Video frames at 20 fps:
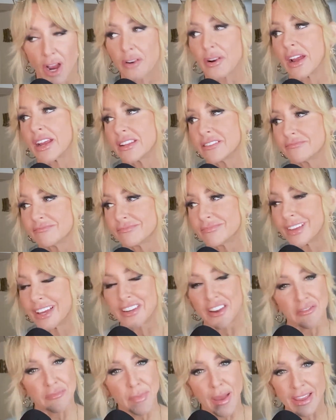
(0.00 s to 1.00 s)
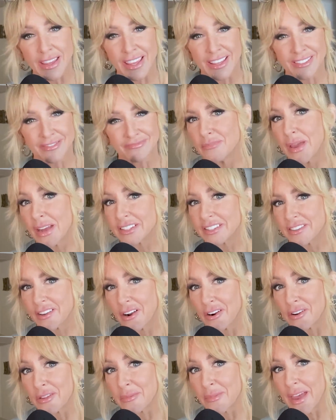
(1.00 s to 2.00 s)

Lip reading: All right, enough begging. Back to the heart of the